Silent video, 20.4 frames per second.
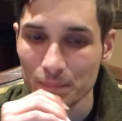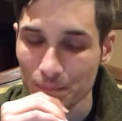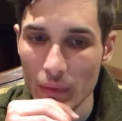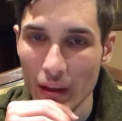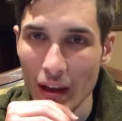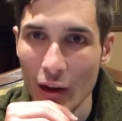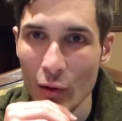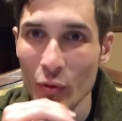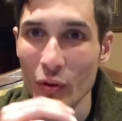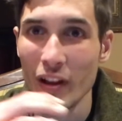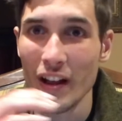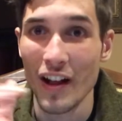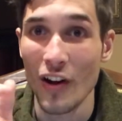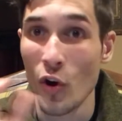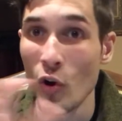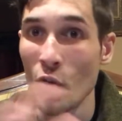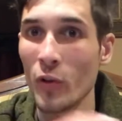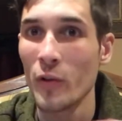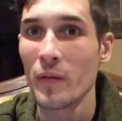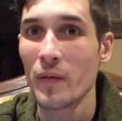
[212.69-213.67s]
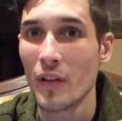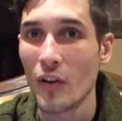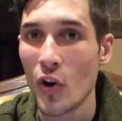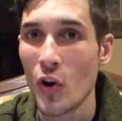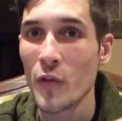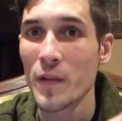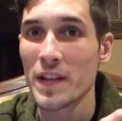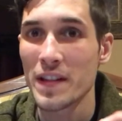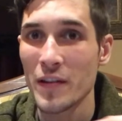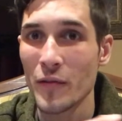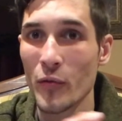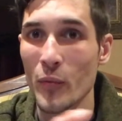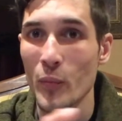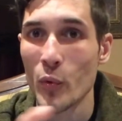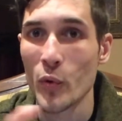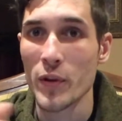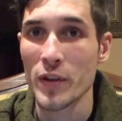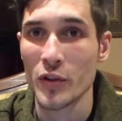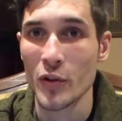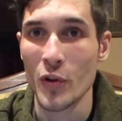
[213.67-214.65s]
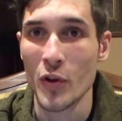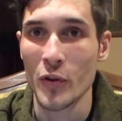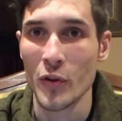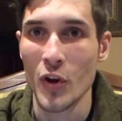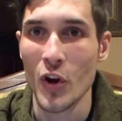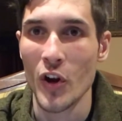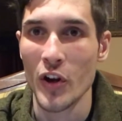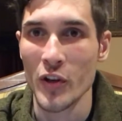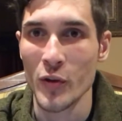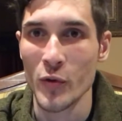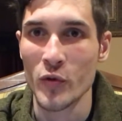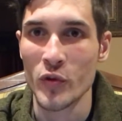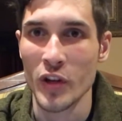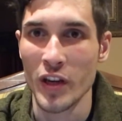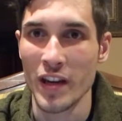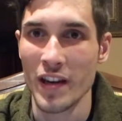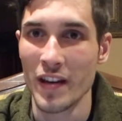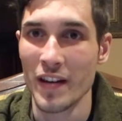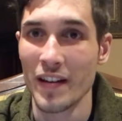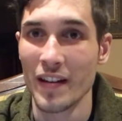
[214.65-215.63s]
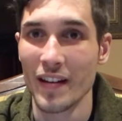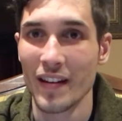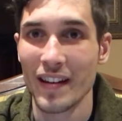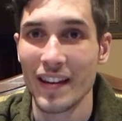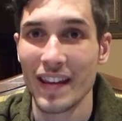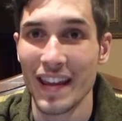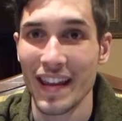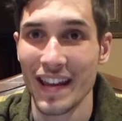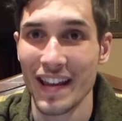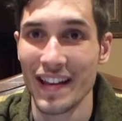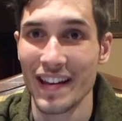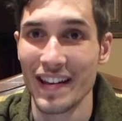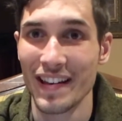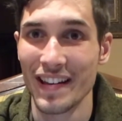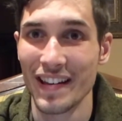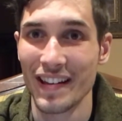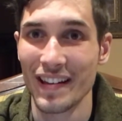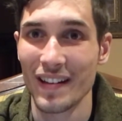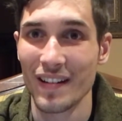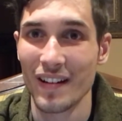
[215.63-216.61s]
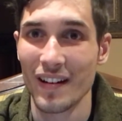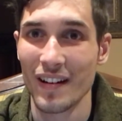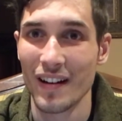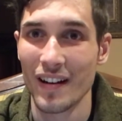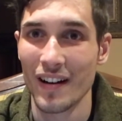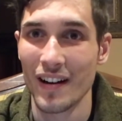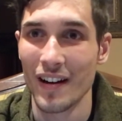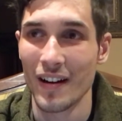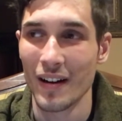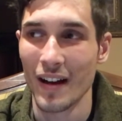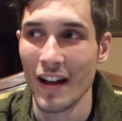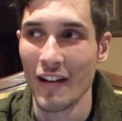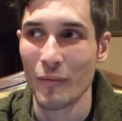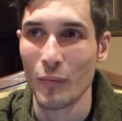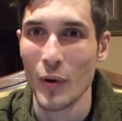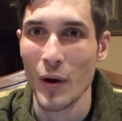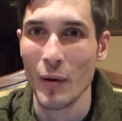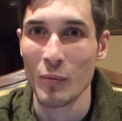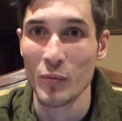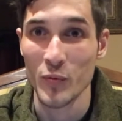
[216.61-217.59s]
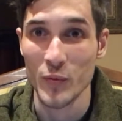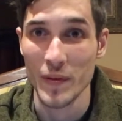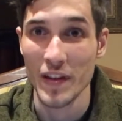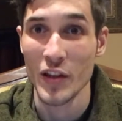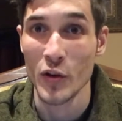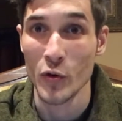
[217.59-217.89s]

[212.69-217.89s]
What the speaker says: how all these different points along the audio chain can have problems with